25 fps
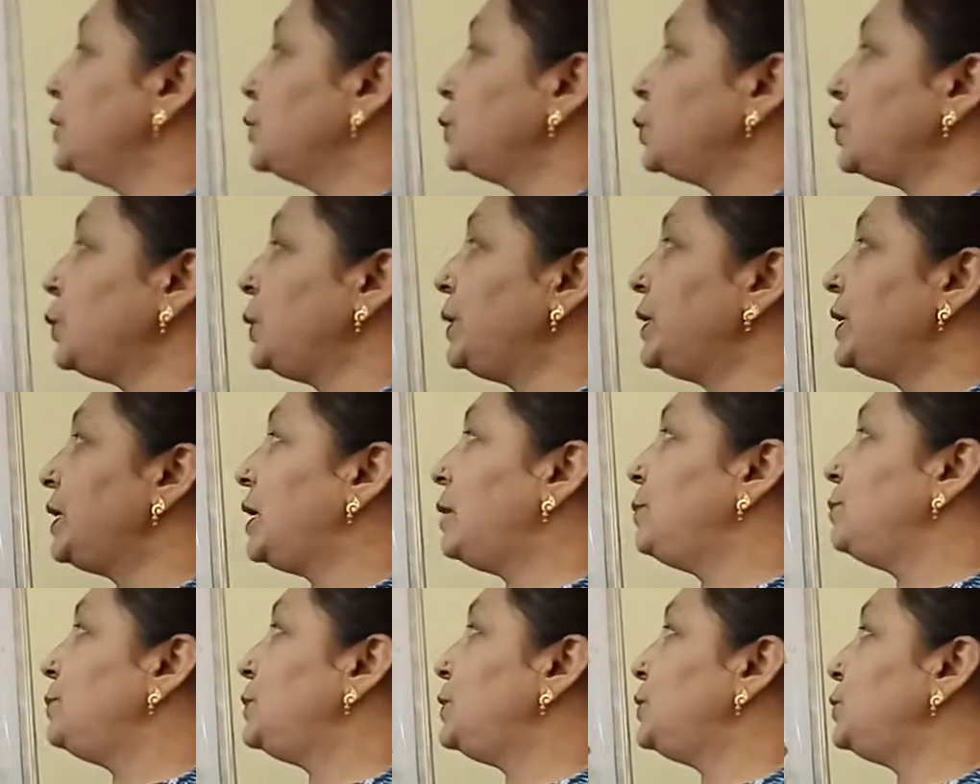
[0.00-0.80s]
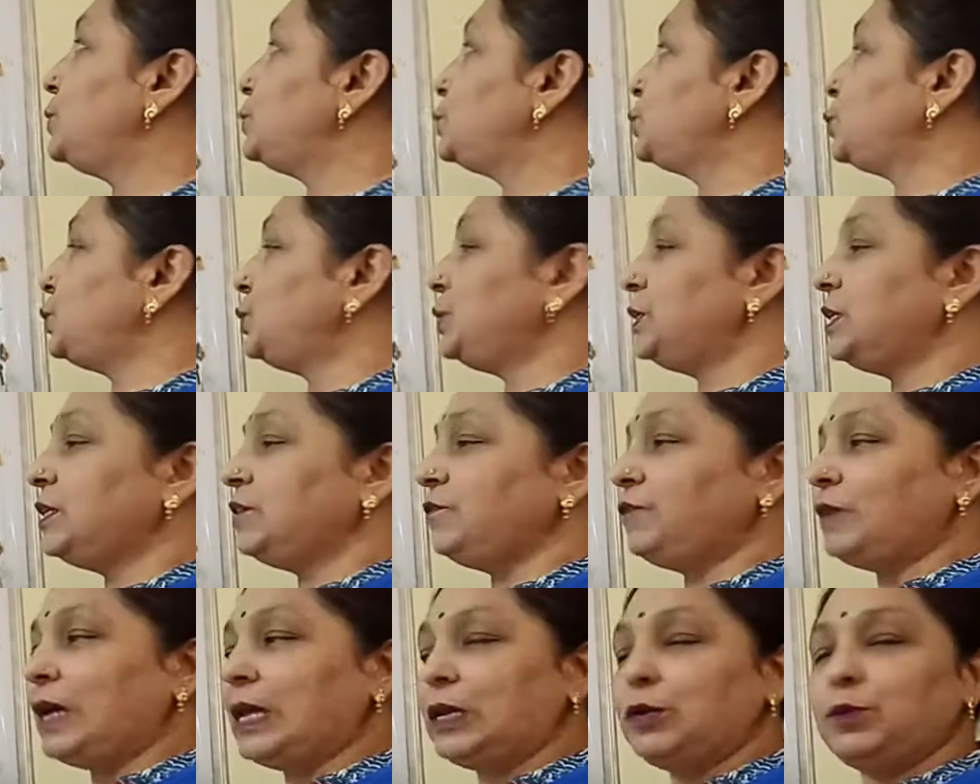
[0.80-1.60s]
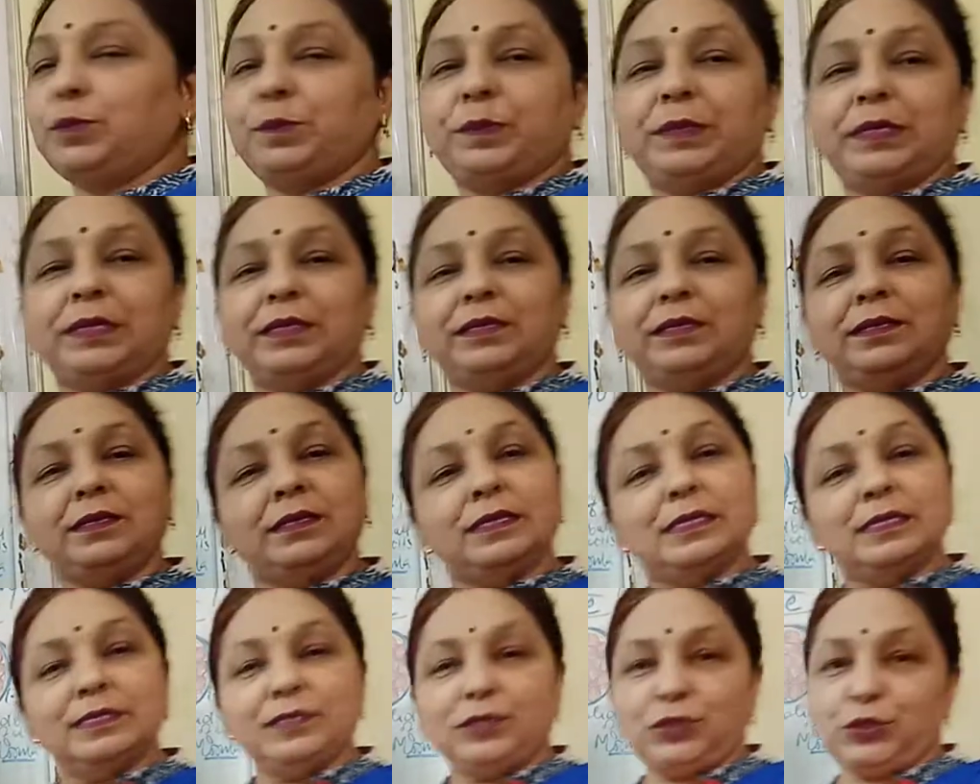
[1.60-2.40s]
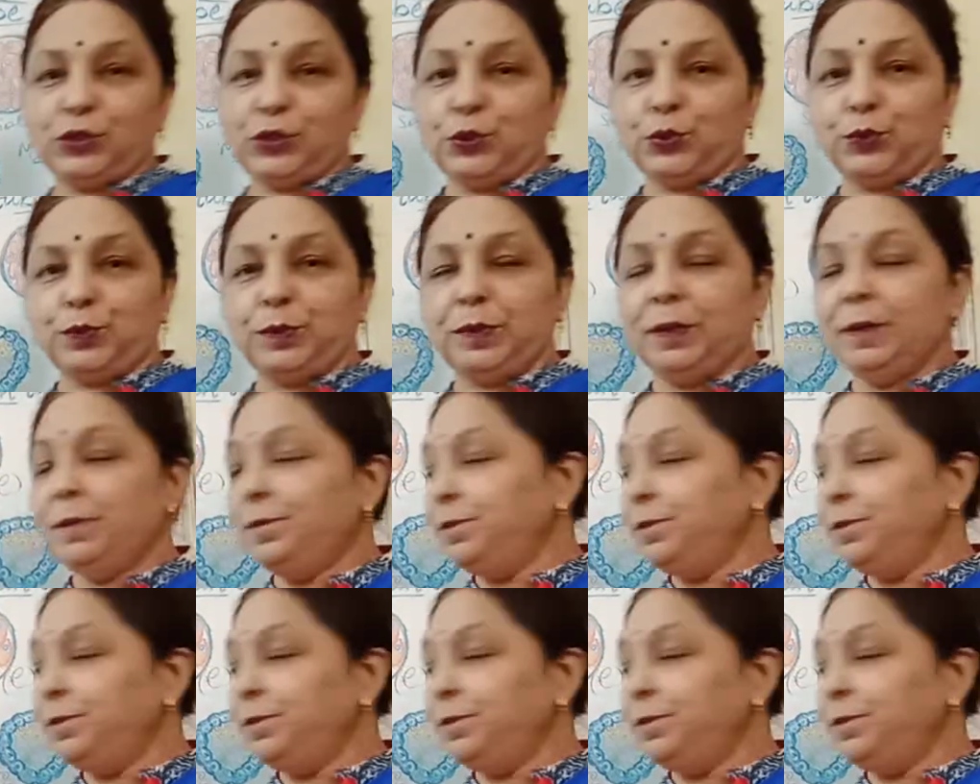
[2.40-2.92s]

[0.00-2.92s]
growing embryo through the fallopian tube.